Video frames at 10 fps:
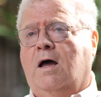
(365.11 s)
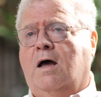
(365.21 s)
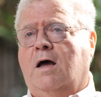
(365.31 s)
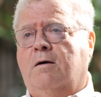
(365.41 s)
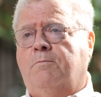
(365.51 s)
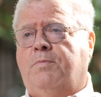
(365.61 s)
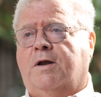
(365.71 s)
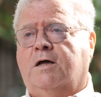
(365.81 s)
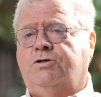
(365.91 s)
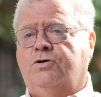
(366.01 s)

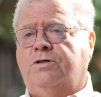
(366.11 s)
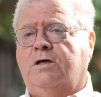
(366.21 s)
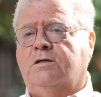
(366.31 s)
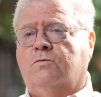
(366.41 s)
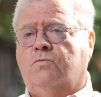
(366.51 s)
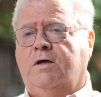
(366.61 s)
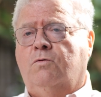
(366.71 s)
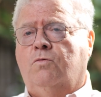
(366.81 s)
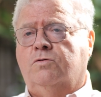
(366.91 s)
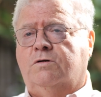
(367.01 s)
But I do think that we
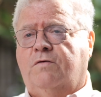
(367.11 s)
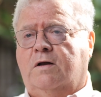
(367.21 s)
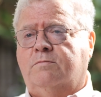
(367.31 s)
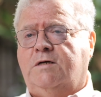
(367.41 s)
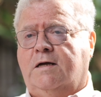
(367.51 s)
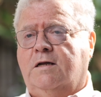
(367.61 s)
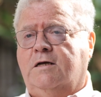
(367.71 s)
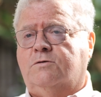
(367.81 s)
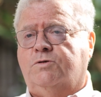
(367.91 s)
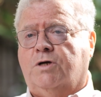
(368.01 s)
will develop
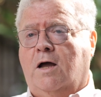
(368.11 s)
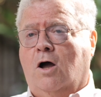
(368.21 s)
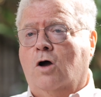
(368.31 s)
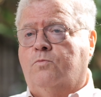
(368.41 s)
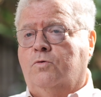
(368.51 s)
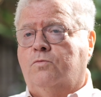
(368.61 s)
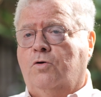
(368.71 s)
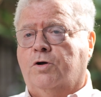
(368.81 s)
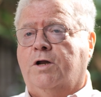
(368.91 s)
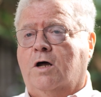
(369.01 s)
techniques which I hope would
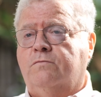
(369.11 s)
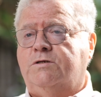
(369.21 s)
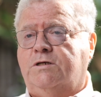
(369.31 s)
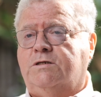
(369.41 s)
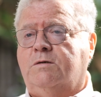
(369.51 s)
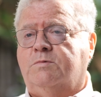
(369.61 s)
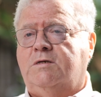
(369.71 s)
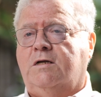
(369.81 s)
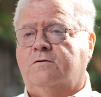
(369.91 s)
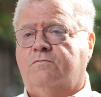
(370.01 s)
work in over
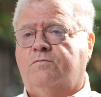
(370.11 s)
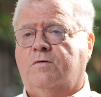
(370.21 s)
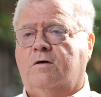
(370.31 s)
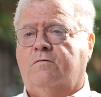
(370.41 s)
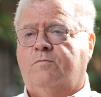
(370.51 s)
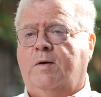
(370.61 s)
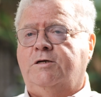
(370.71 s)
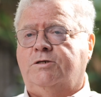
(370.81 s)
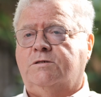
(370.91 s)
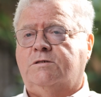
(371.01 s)
60% of
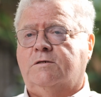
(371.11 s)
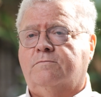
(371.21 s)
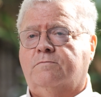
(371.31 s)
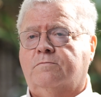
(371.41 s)
patients.